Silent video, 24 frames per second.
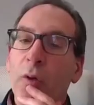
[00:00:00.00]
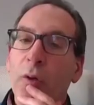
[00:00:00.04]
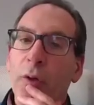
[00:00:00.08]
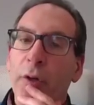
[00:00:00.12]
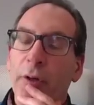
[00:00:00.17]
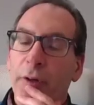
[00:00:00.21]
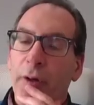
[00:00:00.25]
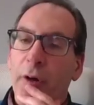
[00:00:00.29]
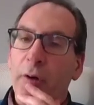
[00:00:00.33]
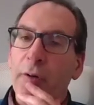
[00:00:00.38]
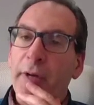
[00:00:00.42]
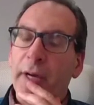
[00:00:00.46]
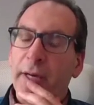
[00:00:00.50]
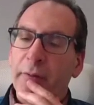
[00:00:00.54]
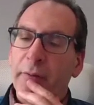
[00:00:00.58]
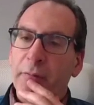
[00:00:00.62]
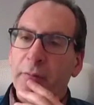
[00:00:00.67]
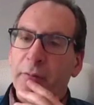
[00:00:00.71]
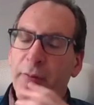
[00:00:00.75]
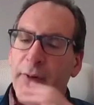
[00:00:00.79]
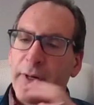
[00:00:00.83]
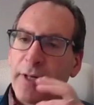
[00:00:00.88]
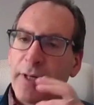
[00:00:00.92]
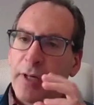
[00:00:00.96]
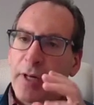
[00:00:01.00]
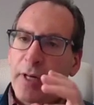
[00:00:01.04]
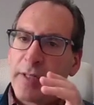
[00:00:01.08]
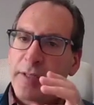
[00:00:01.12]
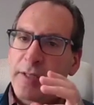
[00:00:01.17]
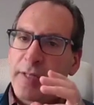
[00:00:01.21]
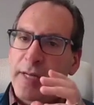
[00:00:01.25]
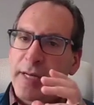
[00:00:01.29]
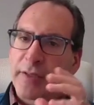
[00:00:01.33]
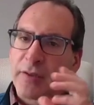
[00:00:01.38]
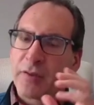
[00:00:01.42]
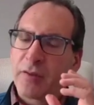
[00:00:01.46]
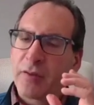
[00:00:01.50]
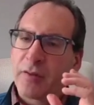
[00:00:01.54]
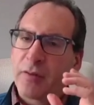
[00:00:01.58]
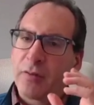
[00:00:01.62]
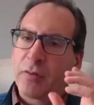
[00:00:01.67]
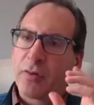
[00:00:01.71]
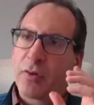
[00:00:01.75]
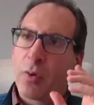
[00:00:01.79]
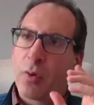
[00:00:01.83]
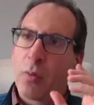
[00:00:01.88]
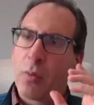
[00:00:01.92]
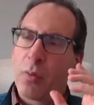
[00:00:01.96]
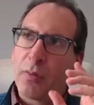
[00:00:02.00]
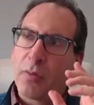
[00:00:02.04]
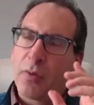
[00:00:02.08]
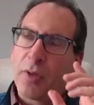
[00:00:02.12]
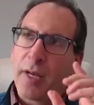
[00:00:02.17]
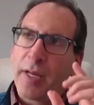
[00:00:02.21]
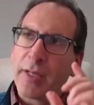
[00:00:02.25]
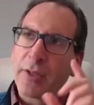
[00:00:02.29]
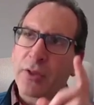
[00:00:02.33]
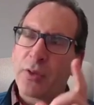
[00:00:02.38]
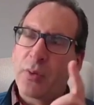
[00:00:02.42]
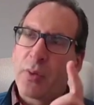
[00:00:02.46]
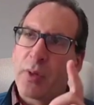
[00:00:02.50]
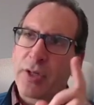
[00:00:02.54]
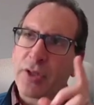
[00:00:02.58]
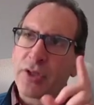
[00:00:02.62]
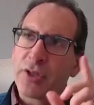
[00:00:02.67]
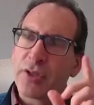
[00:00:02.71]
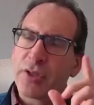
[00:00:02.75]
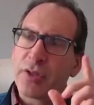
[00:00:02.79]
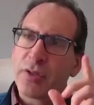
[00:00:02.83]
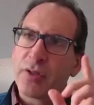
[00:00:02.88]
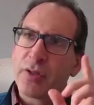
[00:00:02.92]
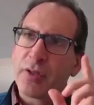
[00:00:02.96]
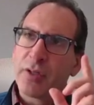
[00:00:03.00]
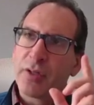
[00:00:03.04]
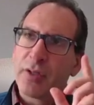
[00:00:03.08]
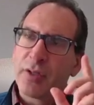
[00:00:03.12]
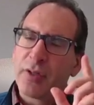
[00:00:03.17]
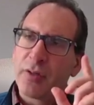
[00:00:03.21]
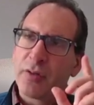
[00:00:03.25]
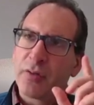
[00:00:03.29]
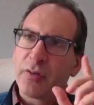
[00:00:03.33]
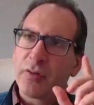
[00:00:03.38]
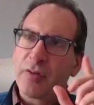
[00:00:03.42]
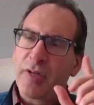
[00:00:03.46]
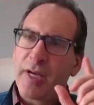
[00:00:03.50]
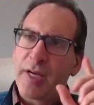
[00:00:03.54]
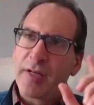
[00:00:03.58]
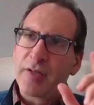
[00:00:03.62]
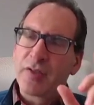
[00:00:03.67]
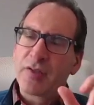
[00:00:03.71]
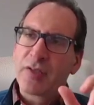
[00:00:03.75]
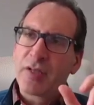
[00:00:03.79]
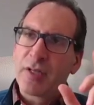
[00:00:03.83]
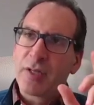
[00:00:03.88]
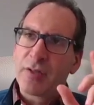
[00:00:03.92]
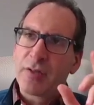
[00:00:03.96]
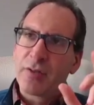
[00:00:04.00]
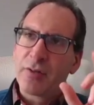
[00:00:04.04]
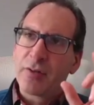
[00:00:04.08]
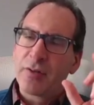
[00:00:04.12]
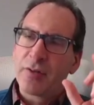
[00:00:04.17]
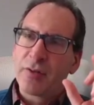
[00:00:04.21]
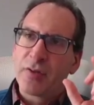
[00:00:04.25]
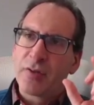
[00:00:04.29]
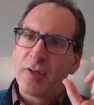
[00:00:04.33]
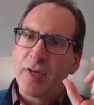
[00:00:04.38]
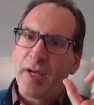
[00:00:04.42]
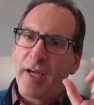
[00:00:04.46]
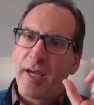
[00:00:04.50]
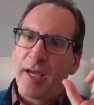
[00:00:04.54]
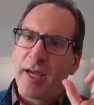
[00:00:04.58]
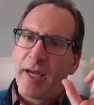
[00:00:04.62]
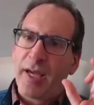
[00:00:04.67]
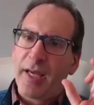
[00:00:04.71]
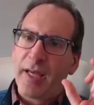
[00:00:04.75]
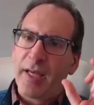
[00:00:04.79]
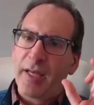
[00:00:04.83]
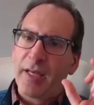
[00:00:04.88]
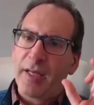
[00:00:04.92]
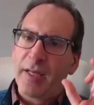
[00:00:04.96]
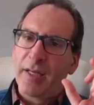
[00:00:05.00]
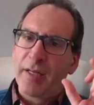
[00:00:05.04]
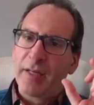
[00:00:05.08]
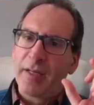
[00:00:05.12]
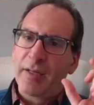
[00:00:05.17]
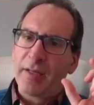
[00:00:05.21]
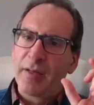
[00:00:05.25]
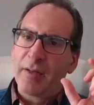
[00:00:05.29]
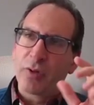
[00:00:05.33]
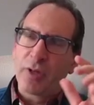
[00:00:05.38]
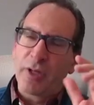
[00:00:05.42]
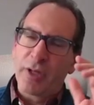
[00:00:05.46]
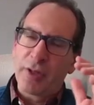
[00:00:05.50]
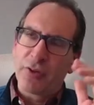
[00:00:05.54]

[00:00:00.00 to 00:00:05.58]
Good. Okay. Great context. So the next question is data centers and the